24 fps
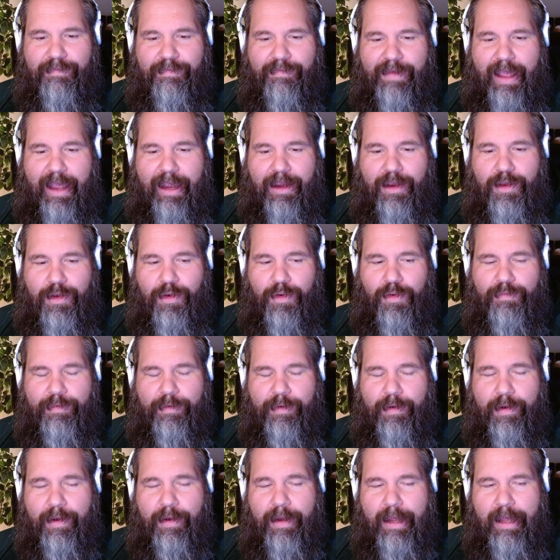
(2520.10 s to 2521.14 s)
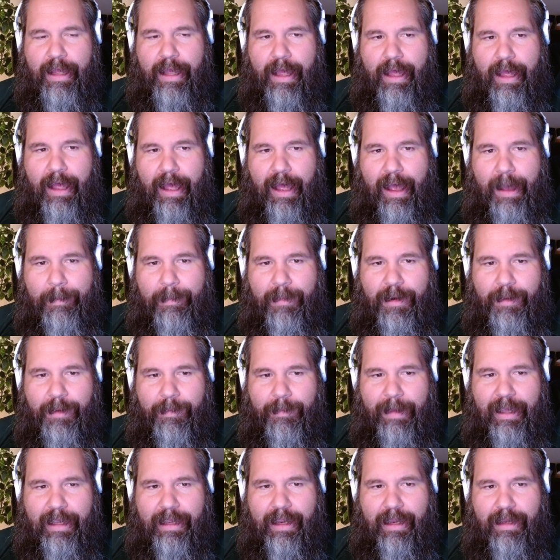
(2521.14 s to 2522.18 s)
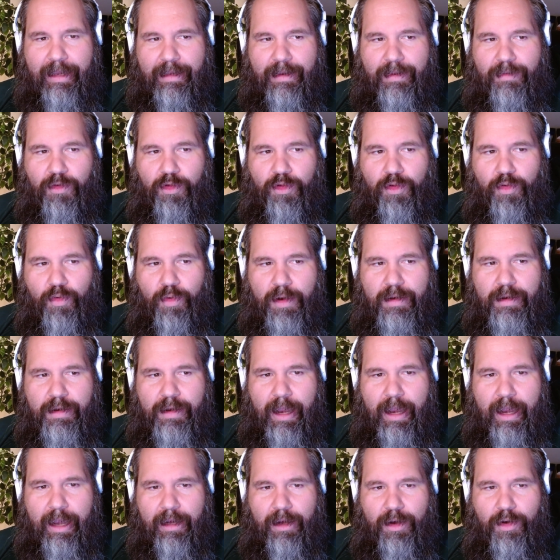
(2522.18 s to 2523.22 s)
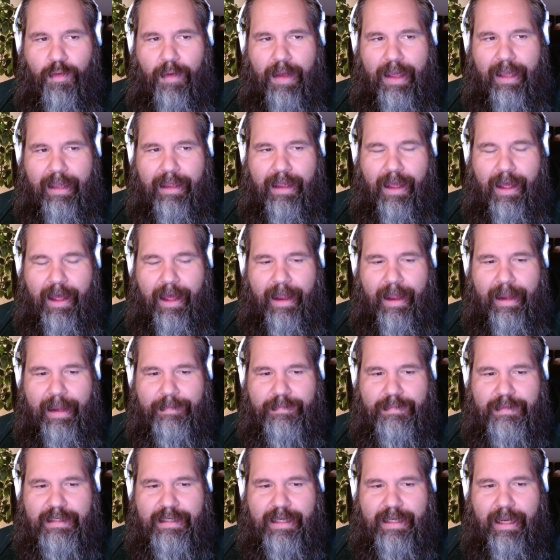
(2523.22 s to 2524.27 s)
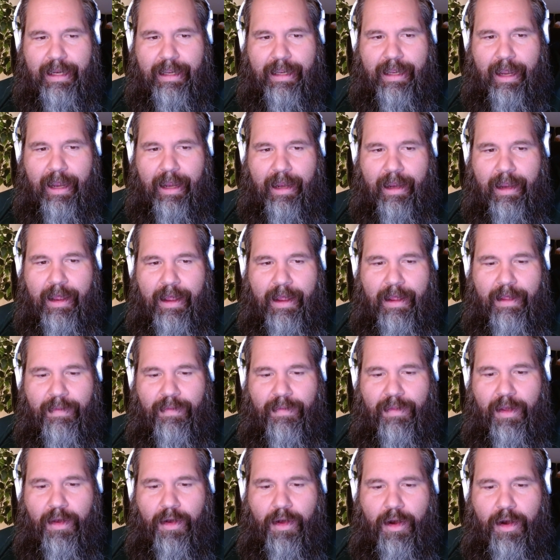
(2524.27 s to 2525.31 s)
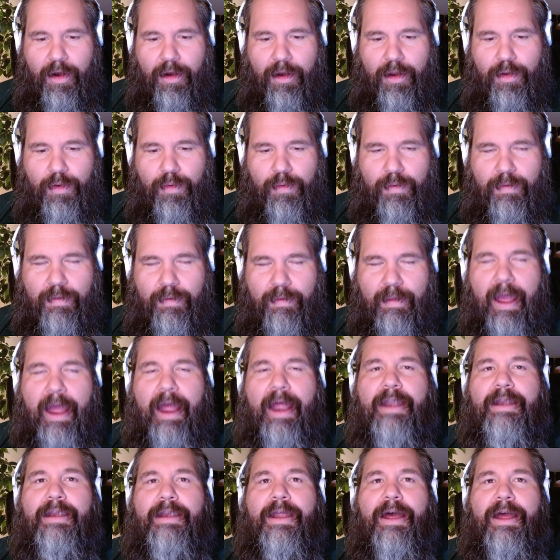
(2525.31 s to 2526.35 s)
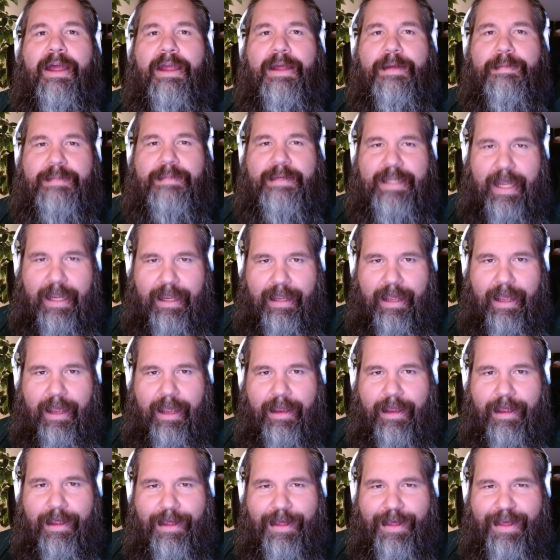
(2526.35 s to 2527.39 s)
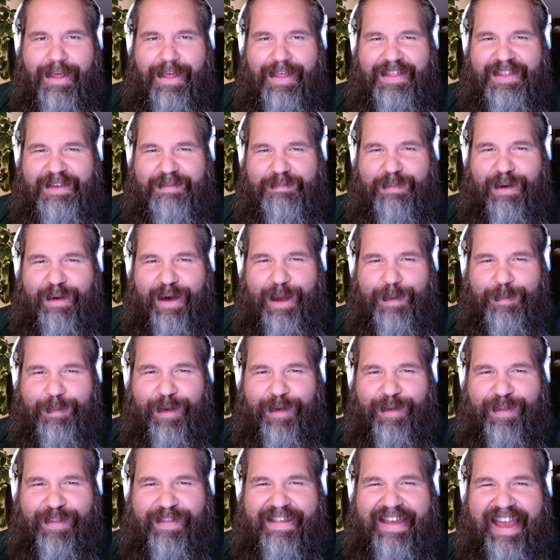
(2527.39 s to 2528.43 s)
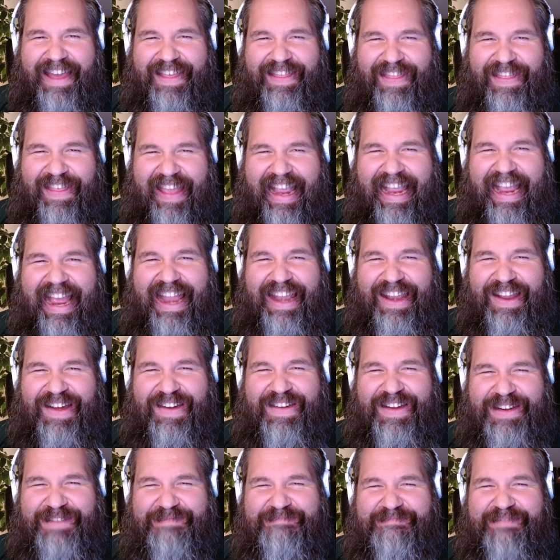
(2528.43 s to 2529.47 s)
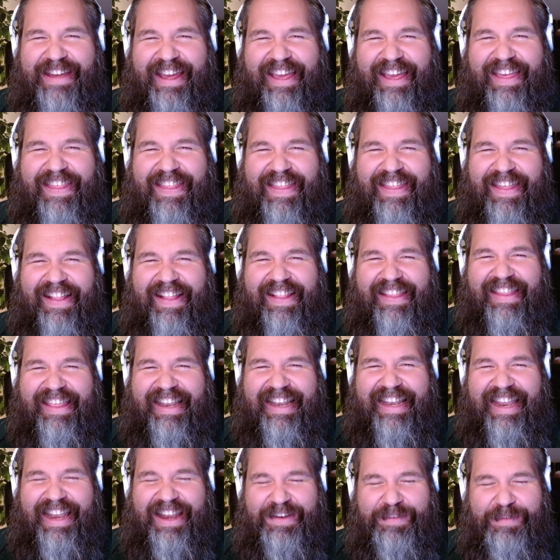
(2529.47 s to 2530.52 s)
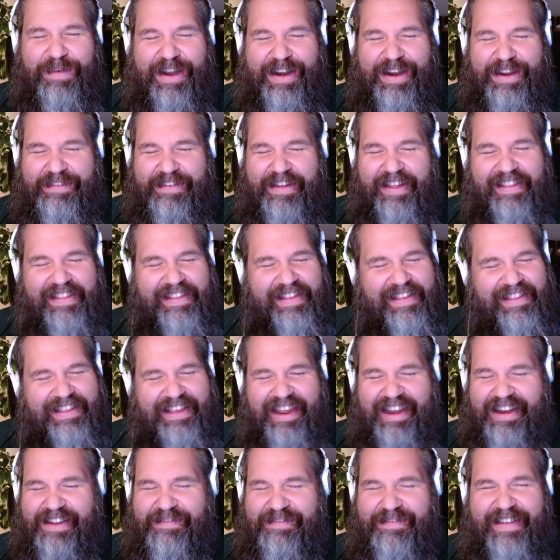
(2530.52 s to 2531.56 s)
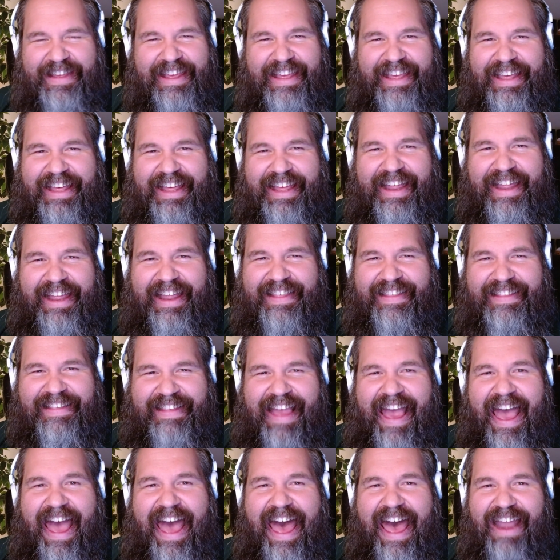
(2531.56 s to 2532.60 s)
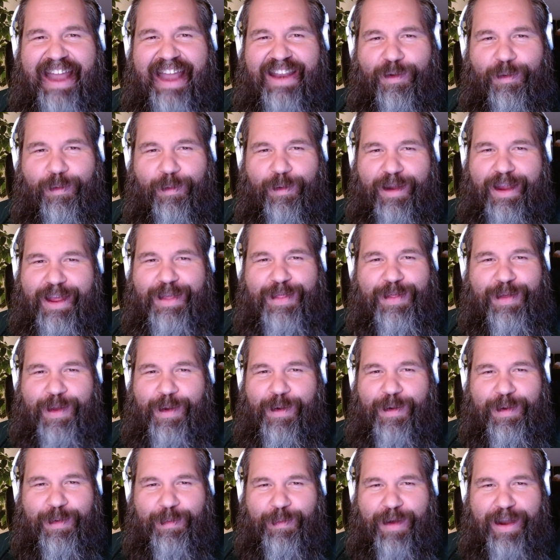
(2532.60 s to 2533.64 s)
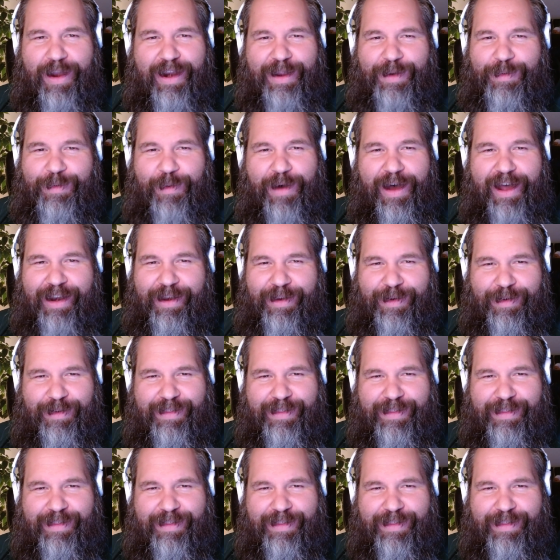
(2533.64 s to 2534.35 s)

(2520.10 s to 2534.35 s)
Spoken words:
Vancouver. I'm going to make it short and quick. I am taking the Argos and I am taking the Bombers. I think I know your pick, Sheldon, and one of us is going to be sad, or we're each going 1-1 or